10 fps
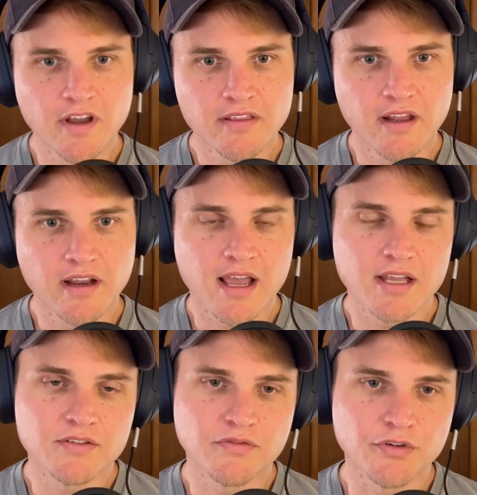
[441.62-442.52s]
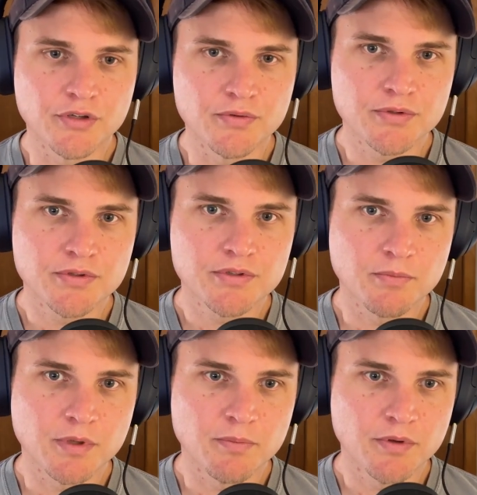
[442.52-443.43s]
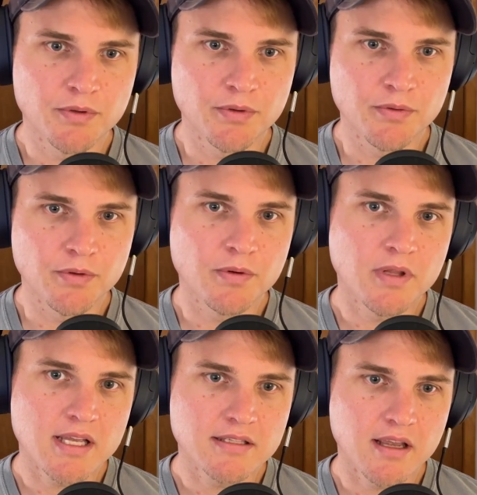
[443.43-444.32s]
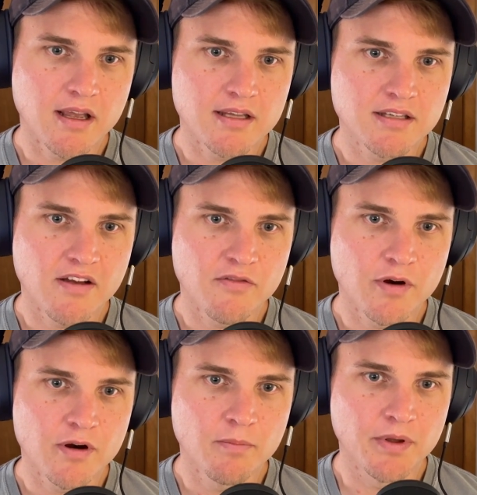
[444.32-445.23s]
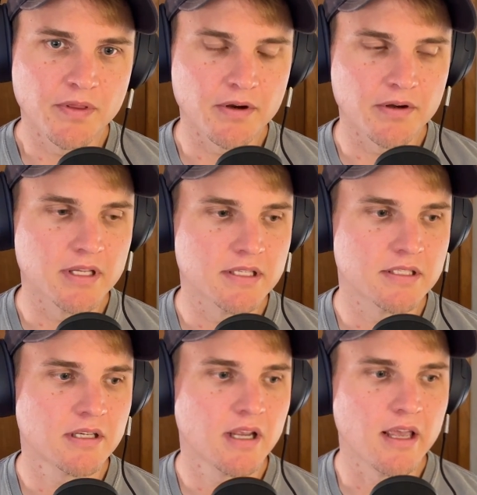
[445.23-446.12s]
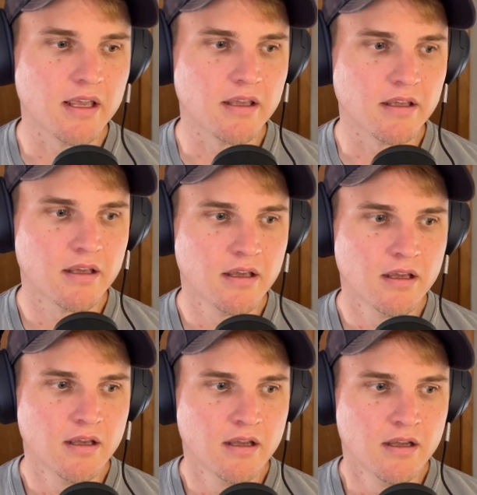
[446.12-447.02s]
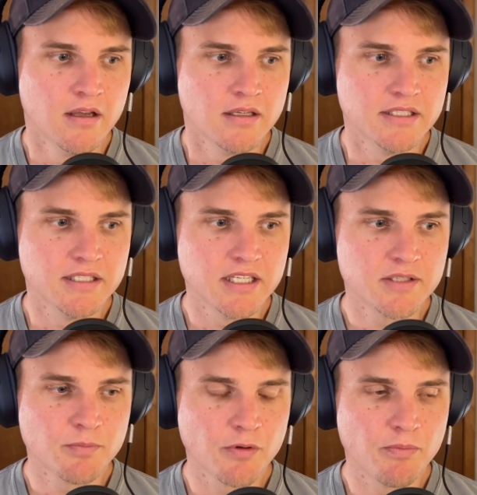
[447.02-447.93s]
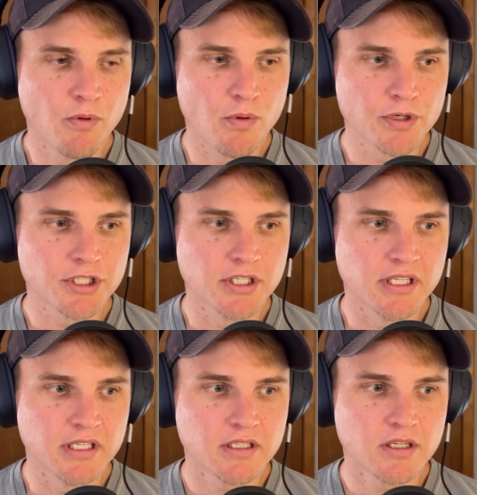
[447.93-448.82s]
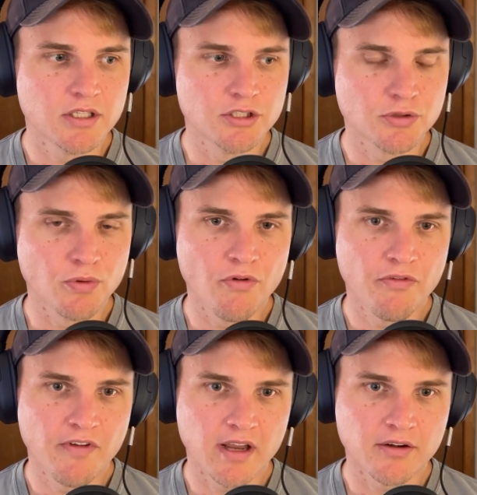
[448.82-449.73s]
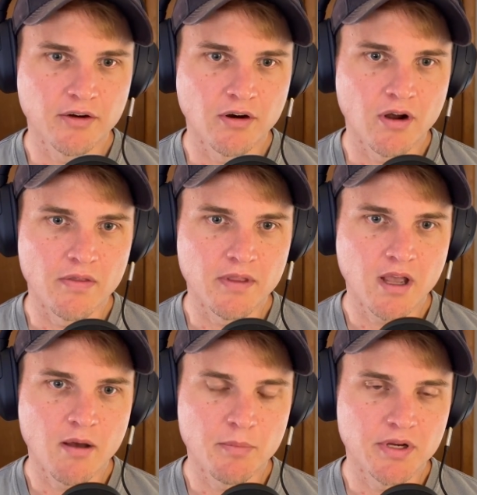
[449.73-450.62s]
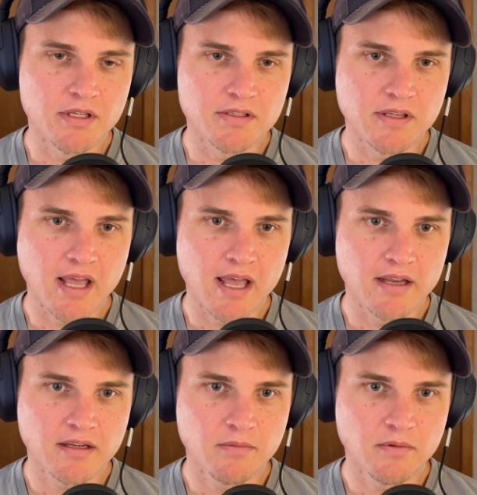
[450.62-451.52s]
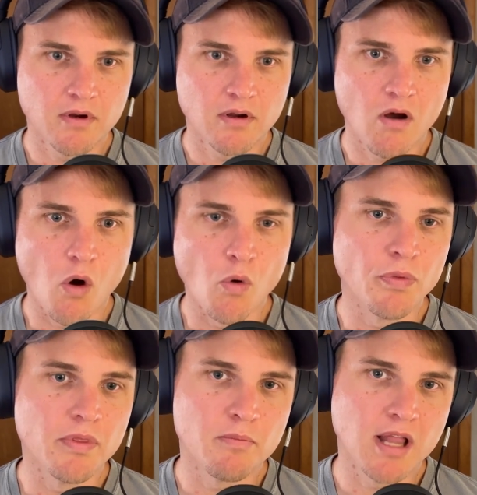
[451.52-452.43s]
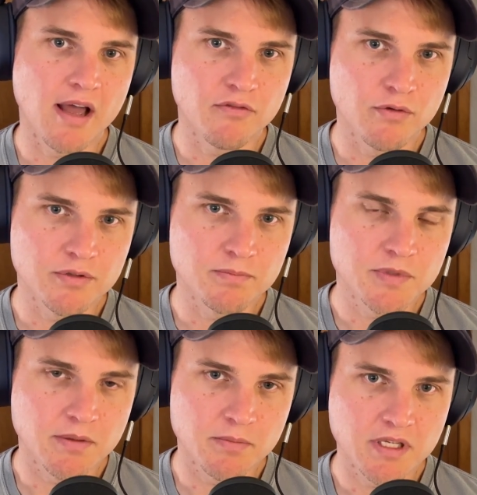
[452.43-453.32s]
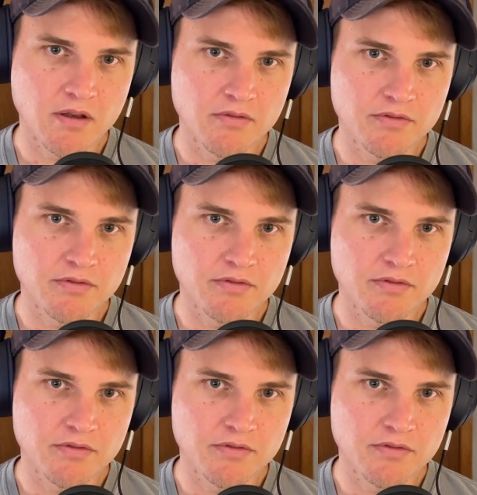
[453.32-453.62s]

that it has for users and people who utilize AI software, but there is a disproportionate control factor on the companies that own the platforms themselves.